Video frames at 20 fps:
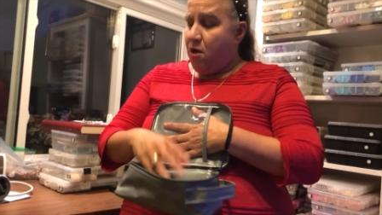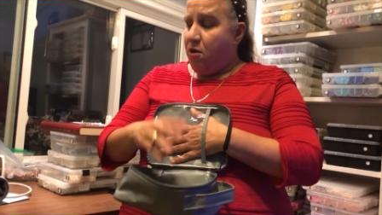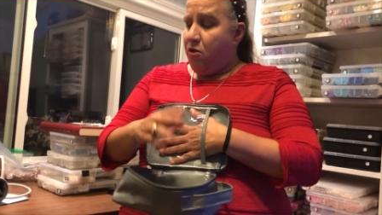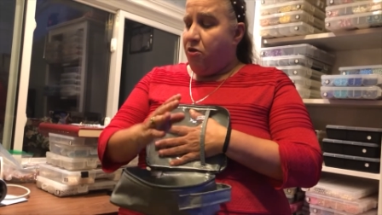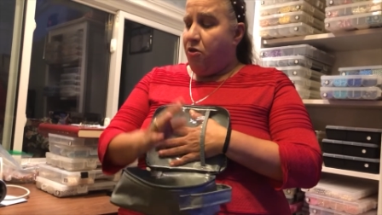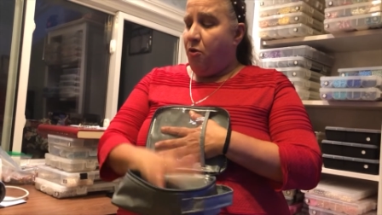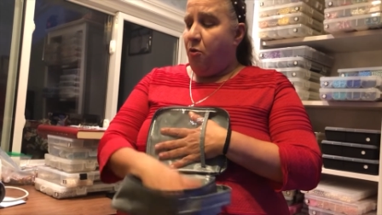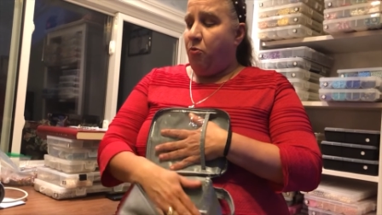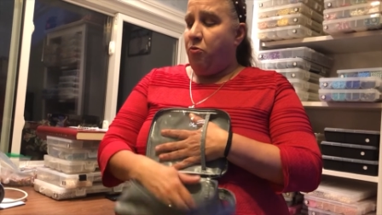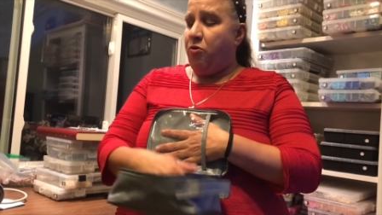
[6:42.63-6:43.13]

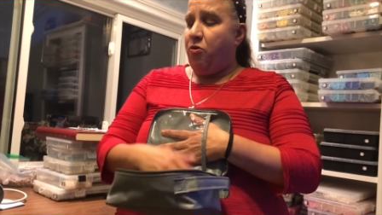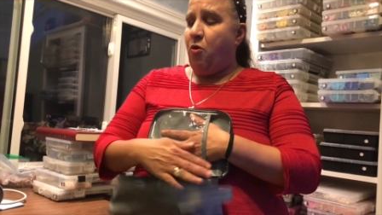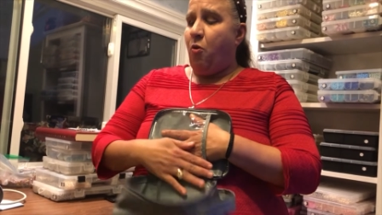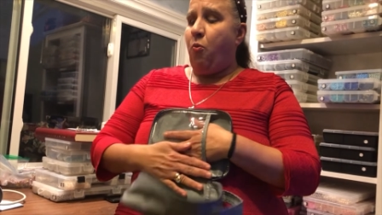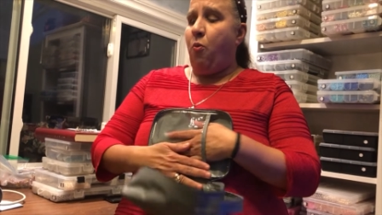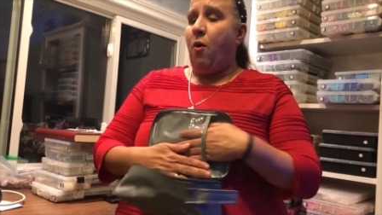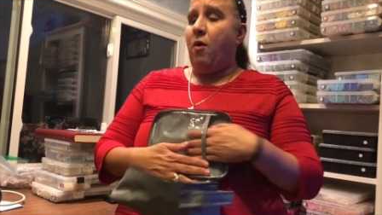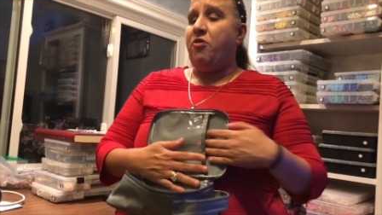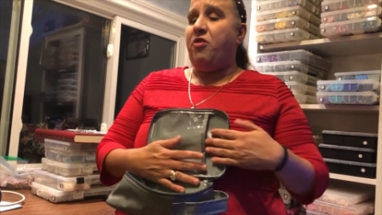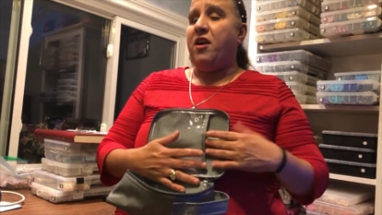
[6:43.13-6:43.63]

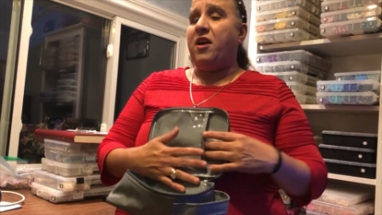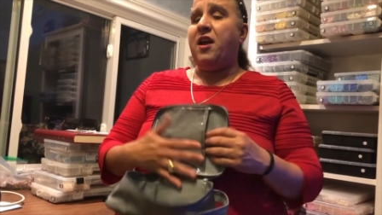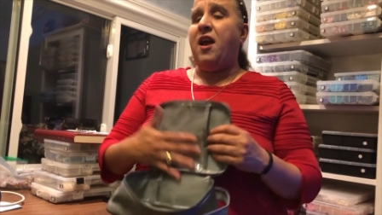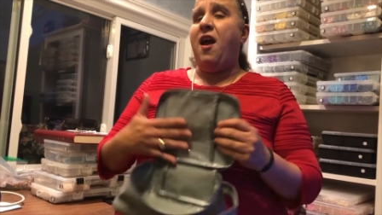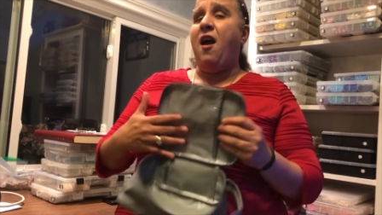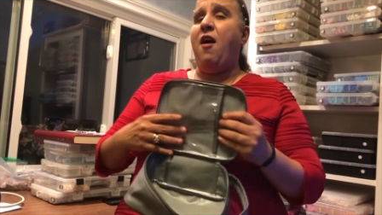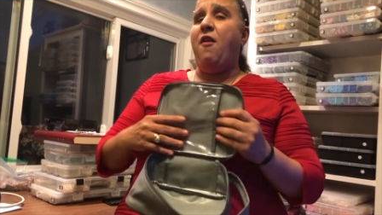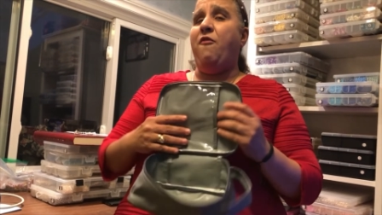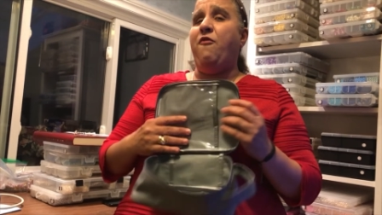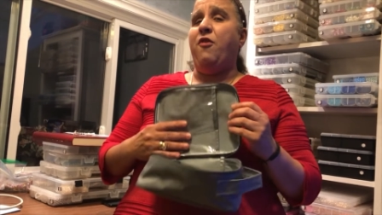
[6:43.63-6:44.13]
the
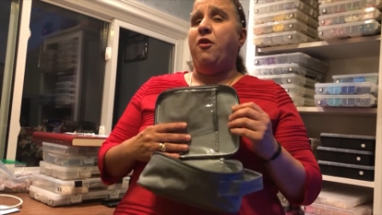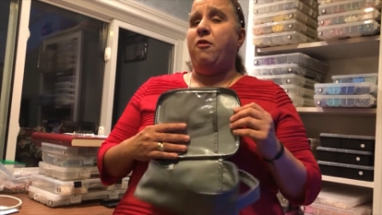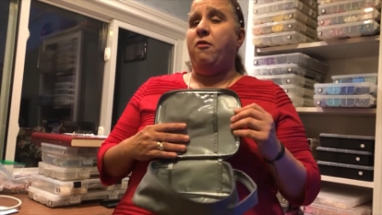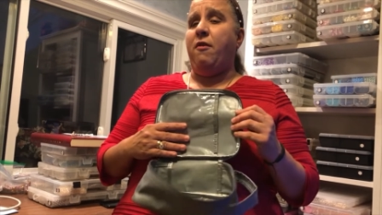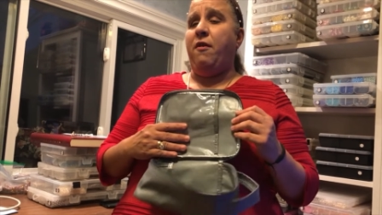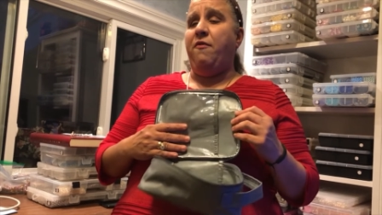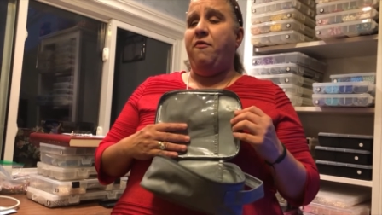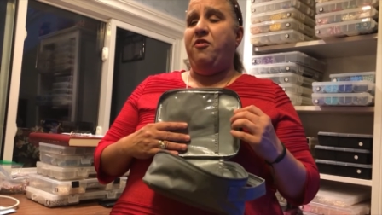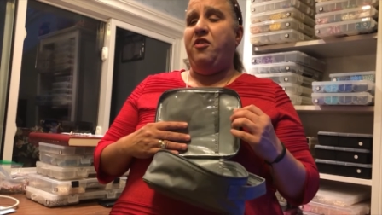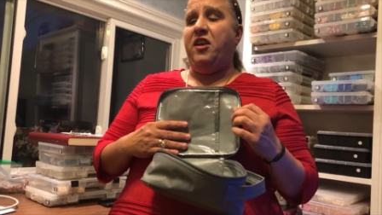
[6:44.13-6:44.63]
cover
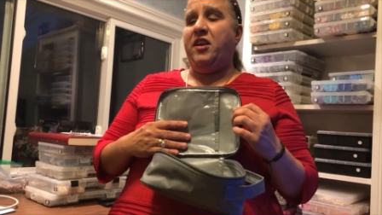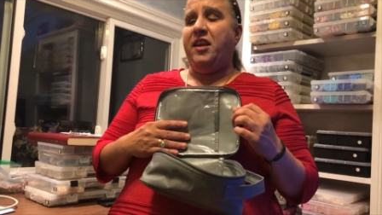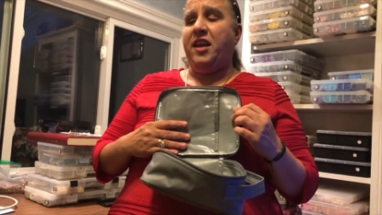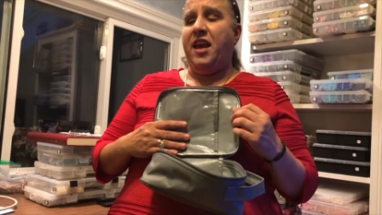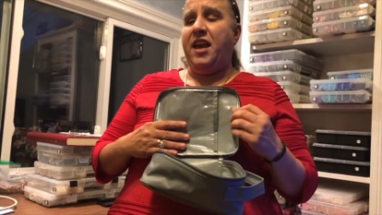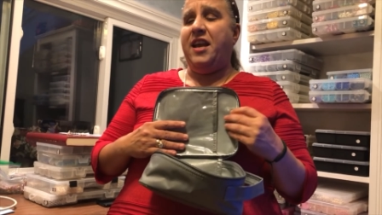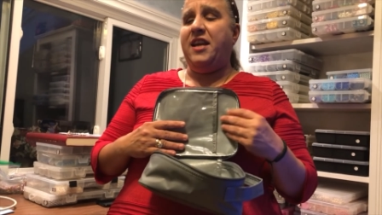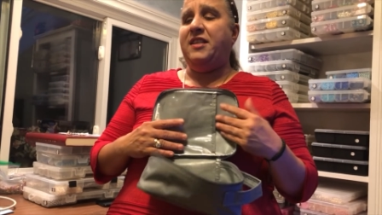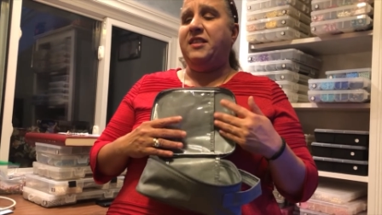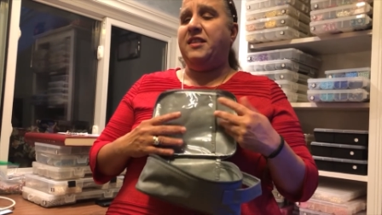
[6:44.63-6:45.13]
of the
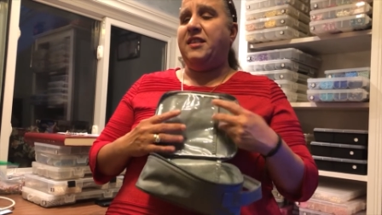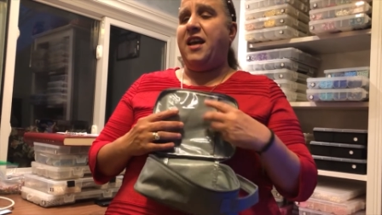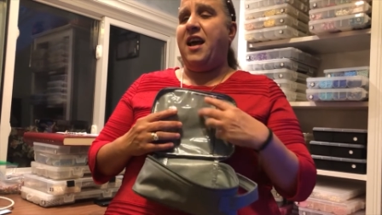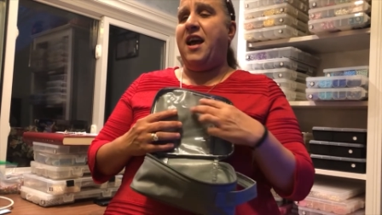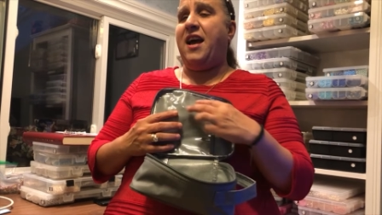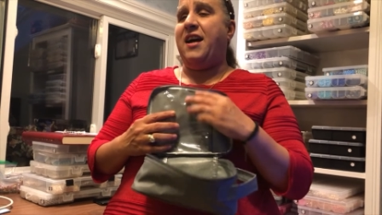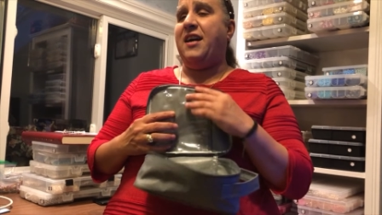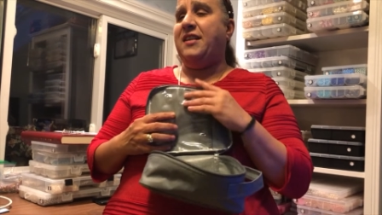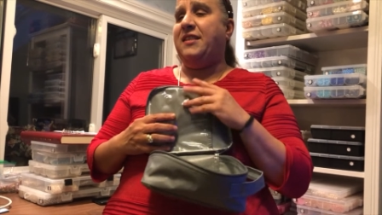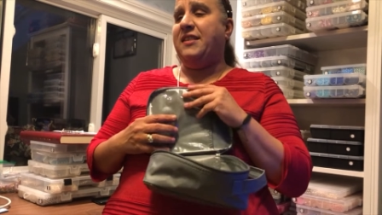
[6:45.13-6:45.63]
case
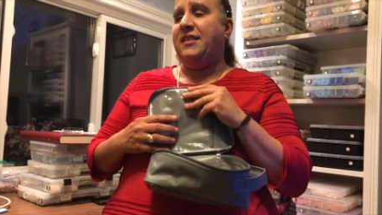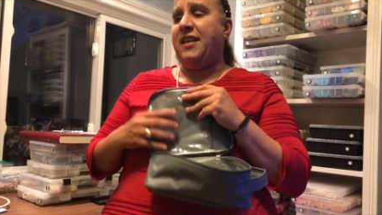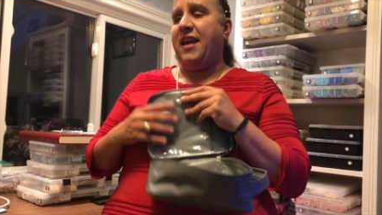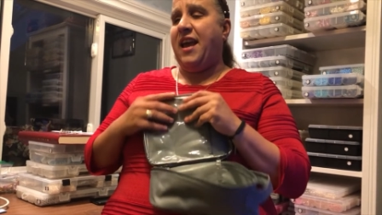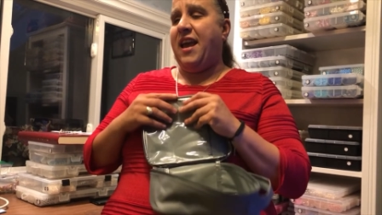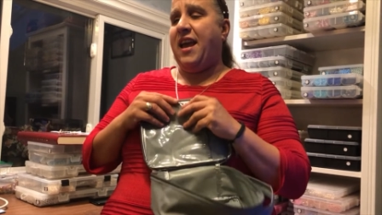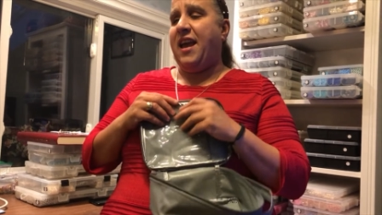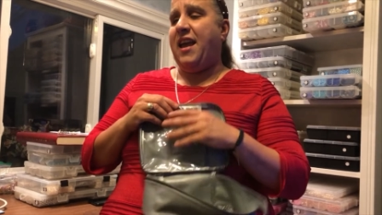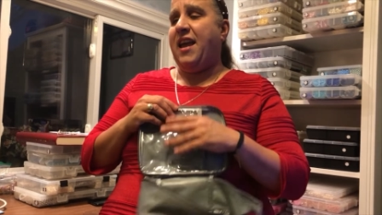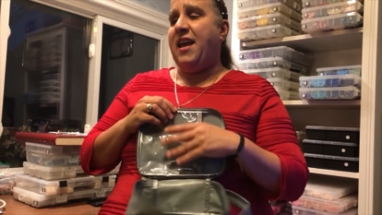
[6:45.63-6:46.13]
has
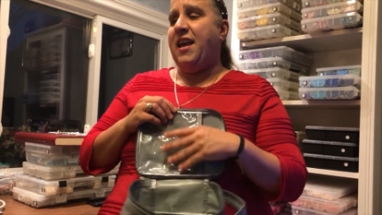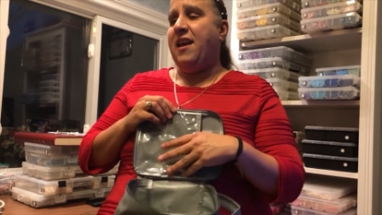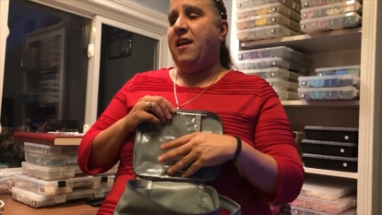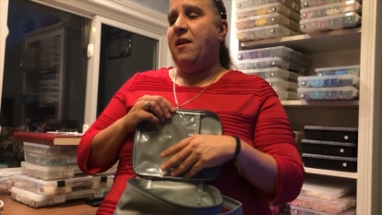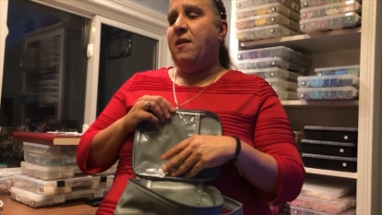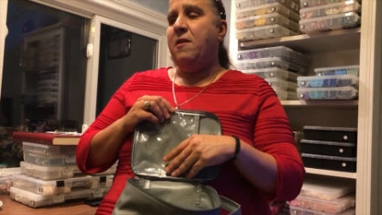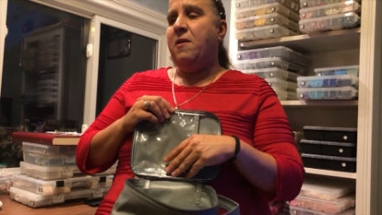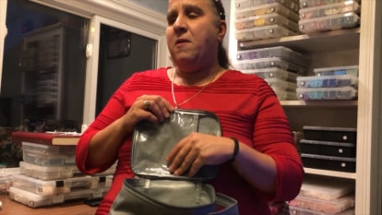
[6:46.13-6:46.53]
a